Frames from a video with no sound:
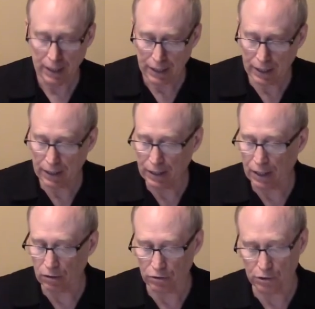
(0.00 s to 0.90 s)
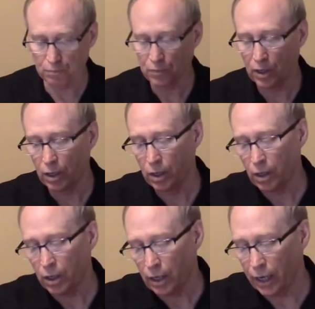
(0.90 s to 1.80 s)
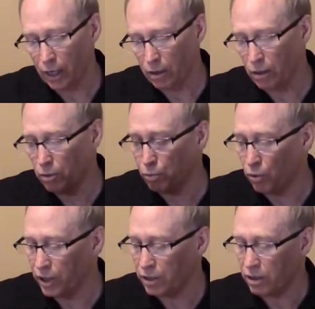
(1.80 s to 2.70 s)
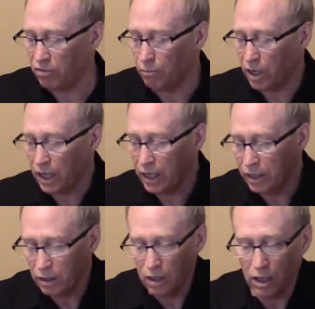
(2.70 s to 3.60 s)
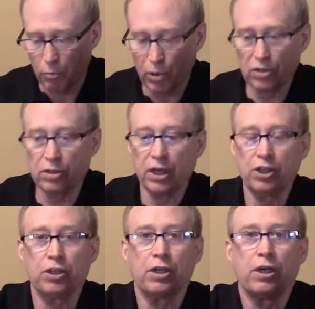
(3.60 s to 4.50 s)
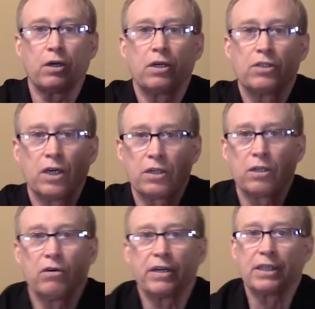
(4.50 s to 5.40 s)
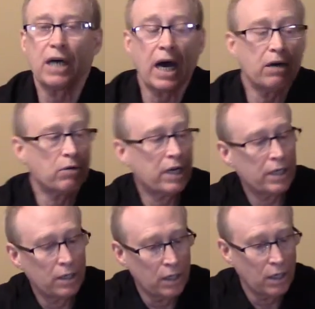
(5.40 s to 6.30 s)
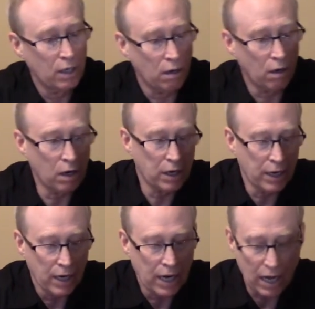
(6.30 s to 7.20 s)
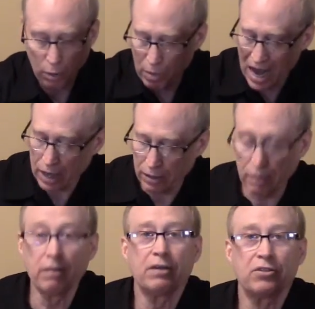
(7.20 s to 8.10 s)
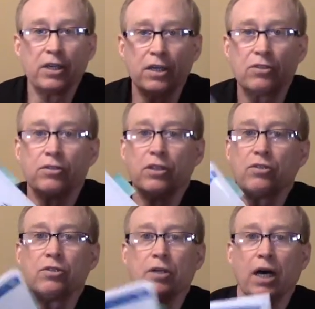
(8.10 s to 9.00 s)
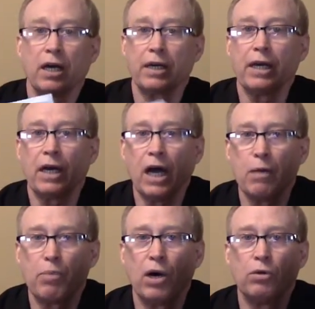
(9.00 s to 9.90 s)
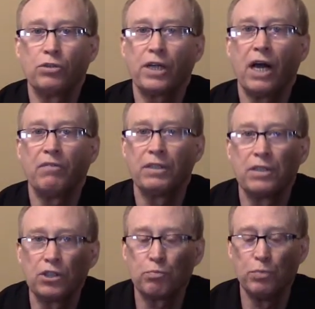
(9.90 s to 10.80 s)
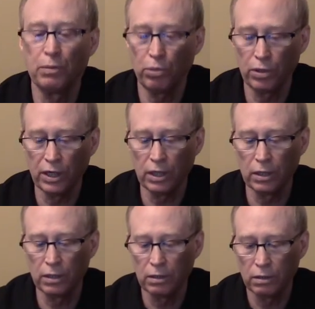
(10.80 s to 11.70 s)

in the others. And the point of my presentation here is not to go on a tirade on how bad this is. This is not, again, I opposed having this be put in